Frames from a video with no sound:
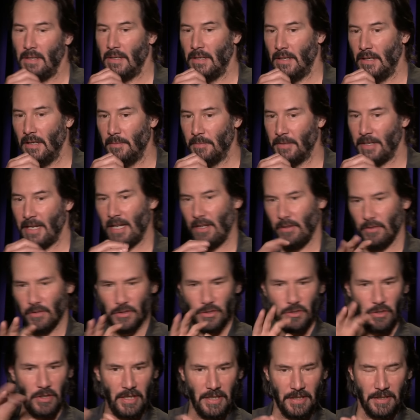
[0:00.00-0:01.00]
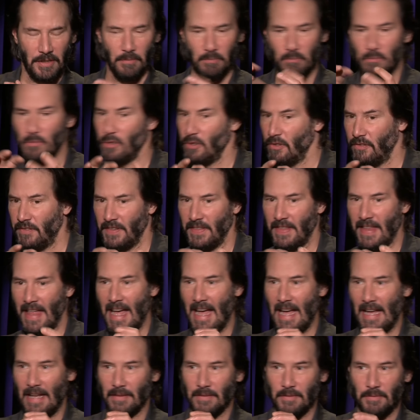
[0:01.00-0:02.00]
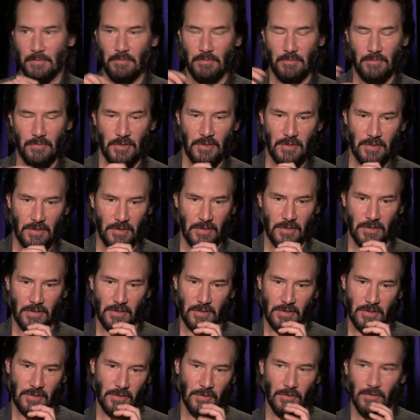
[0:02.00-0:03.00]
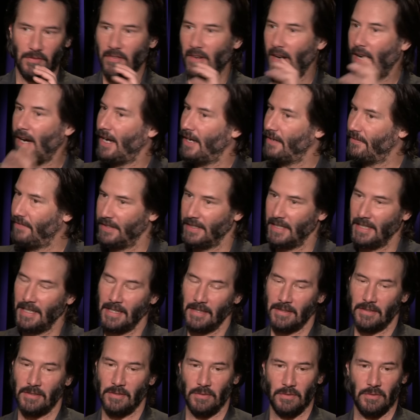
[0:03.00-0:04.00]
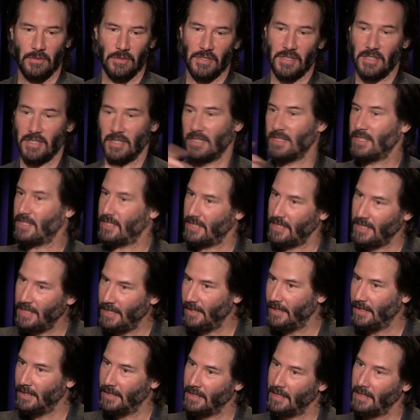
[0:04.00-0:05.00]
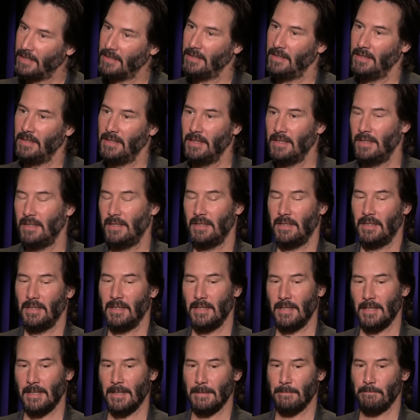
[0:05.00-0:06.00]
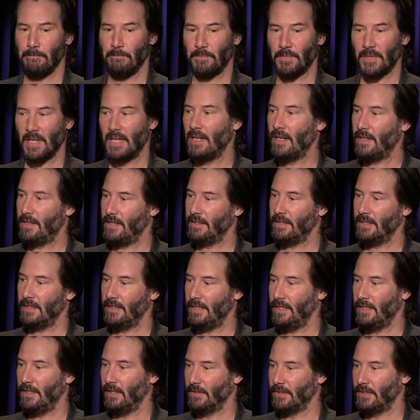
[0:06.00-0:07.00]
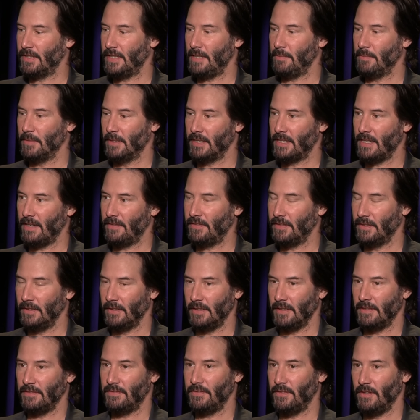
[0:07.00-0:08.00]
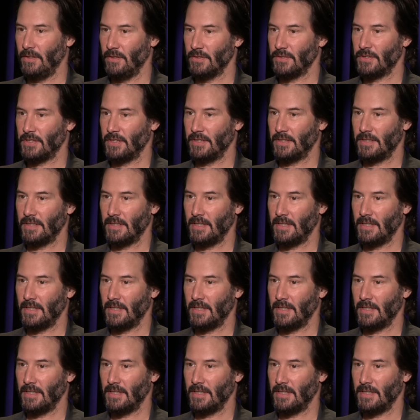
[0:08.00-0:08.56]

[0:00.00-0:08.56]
and how they're trying to move in that, survive in it or succeed in it, and I think the neon demon definitely falls into